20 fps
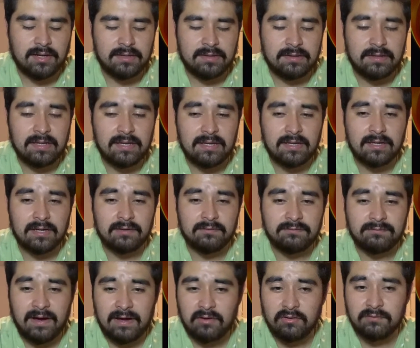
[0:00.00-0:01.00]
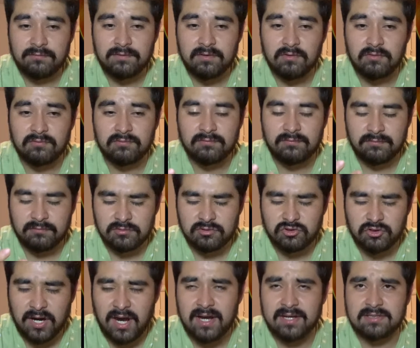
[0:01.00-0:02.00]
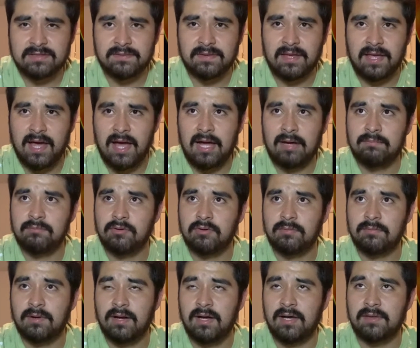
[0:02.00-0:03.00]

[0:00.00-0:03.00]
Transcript: the final few tracks of the album.